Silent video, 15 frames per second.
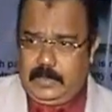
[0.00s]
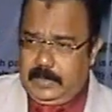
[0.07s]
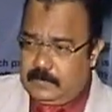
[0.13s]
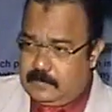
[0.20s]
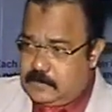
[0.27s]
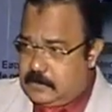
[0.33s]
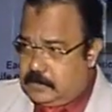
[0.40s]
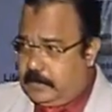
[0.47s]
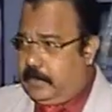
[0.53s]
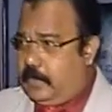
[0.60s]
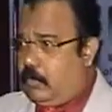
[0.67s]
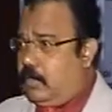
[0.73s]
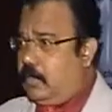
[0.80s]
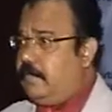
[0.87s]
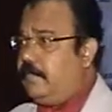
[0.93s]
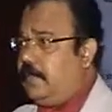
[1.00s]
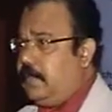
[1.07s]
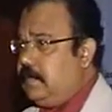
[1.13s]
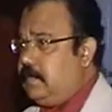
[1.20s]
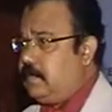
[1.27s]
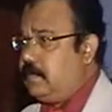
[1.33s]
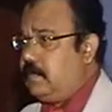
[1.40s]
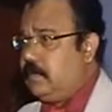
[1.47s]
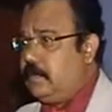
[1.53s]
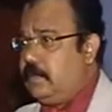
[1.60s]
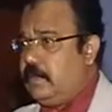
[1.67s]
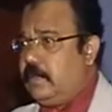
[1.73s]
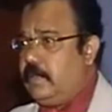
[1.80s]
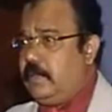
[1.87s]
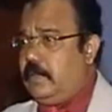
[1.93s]
So the next day onwards,
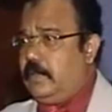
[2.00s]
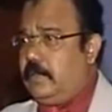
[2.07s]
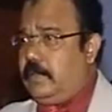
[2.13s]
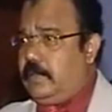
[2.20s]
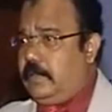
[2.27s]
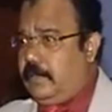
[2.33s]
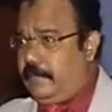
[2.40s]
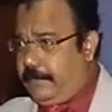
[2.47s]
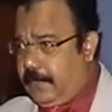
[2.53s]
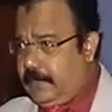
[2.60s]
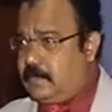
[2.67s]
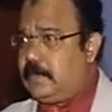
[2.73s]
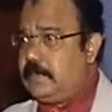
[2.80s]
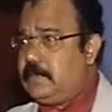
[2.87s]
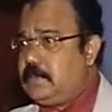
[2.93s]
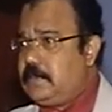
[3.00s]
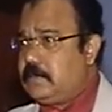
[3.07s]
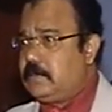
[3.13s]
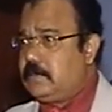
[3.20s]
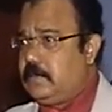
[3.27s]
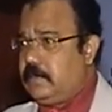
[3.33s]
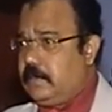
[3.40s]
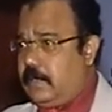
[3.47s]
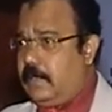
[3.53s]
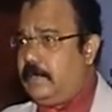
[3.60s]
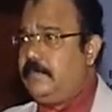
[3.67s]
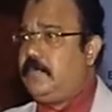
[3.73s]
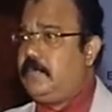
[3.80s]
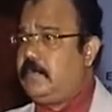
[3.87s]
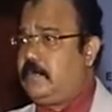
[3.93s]
the pheasant
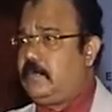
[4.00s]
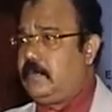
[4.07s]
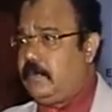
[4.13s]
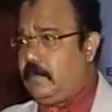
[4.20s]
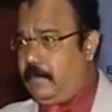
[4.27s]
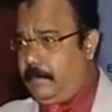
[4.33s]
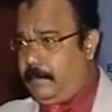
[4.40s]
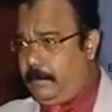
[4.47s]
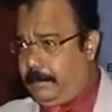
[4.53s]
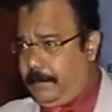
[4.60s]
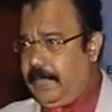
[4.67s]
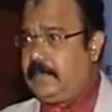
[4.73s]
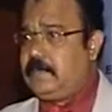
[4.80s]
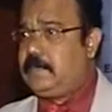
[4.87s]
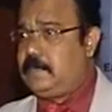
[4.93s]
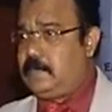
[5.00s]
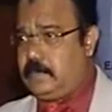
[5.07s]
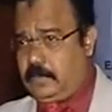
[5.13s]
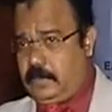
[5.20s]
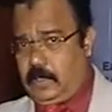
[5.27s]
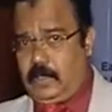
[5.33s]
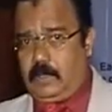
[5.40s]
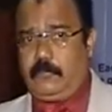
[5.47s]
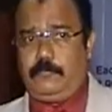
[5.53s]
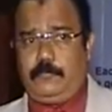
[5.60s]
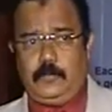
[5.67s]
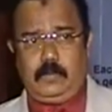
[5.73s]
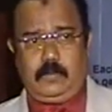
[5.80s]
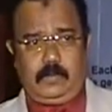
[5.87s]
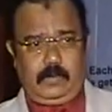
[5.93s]
comes, picks
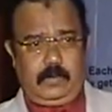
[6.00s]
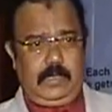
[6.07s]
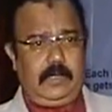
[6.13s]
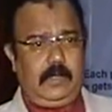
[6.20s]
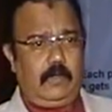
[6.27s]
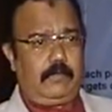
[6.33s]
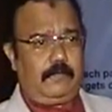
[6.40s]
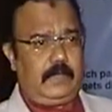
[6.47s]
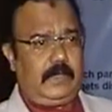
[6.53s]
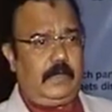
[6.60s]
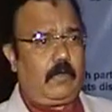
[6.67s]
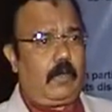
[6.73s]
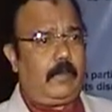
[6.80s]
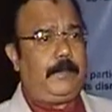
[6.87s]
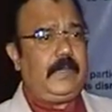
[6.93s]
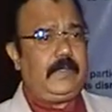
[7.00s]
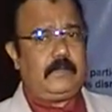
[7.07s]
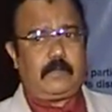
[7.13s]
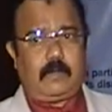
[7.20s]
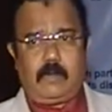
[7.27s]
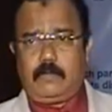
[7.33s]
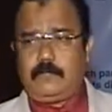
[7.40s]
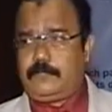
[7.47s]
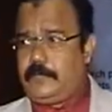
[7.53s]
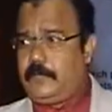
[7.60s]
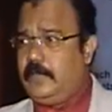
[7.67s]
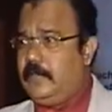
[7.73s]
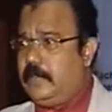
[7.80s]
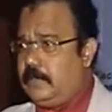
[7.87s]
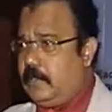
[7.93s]
a little of the droppings
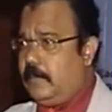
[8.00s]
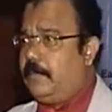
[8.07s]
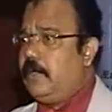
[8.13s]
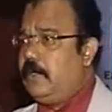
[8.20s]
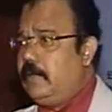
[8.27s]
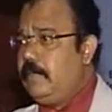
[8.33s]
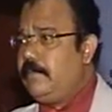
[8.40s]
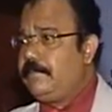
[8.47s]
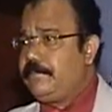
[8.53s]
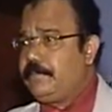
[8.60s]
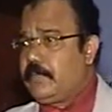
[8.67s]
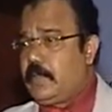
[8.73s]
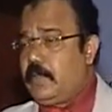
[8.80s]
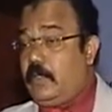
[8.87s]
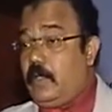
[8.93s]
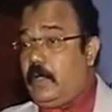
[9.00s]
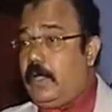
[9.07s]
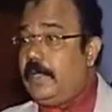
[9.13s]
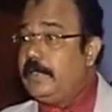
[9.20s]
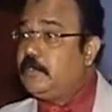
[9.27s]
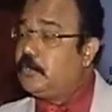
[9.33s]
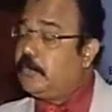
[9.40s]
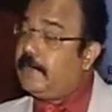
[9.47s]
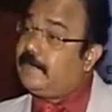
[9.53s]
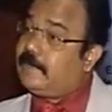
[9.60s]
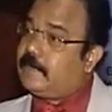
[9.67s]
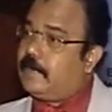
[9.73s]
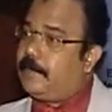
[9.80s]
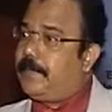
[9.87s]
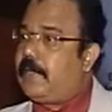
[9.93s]
of the bull, and
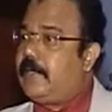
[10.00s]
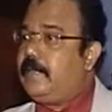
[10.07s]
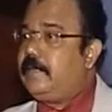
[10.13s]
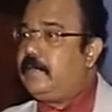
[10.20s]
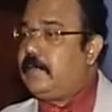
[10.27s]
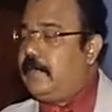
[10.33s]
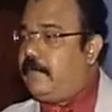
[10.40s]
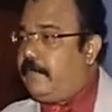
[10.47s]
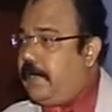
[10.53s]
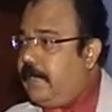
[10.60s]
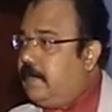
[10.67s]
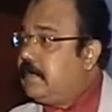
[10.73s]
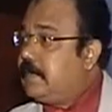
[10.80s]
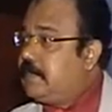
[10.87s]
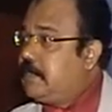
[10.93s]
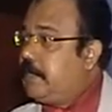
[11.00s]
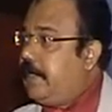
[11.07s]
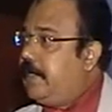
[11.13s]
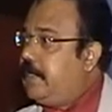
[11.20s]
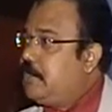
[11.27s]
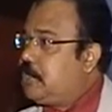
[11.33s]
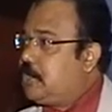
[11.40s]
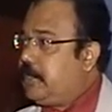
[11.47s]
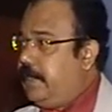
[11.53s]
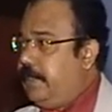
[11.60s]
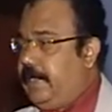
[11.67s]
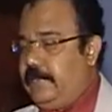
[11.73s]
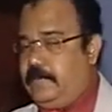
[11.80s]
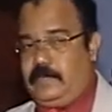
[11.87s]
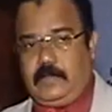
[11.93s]
to its surprise, it finds a
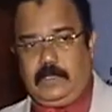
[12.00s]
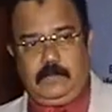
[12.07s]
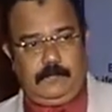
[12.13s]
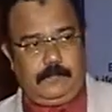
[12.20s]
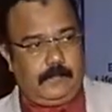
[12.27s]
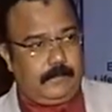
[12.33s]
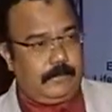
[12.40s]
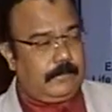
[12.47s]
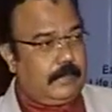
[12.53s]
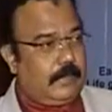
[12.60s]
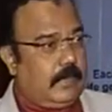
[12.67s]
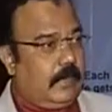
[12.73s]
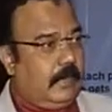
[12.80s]
change in itself.